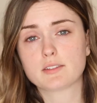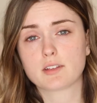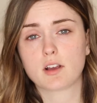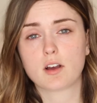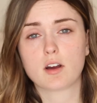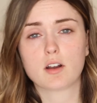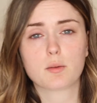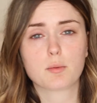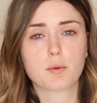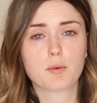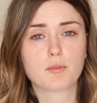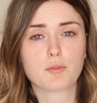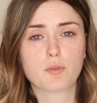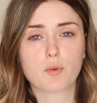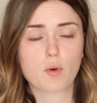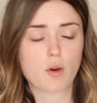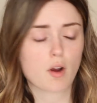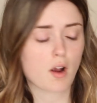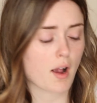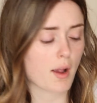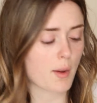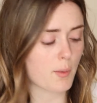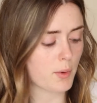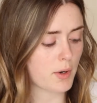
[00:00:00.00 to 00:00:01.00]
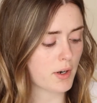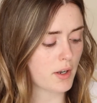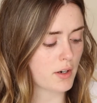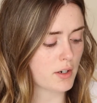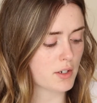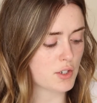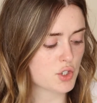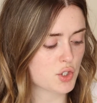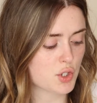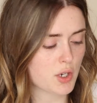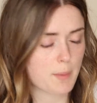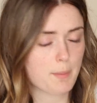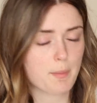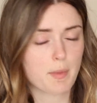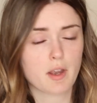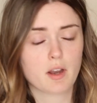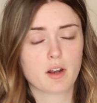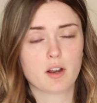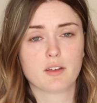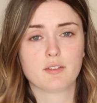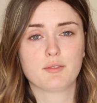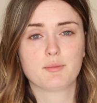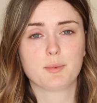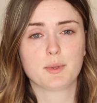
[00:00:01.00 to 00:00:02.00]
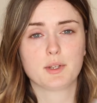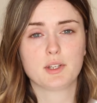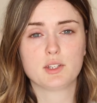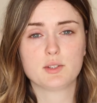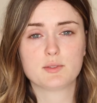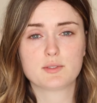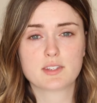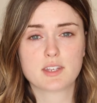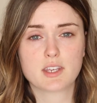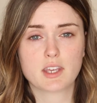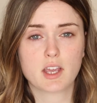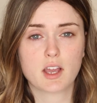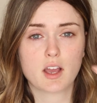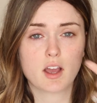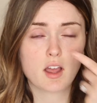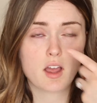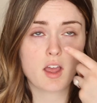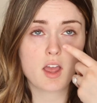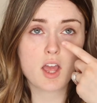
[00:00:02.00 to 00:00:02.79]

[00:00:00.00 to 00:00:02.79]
I got it before I went on a trip, and I've been using it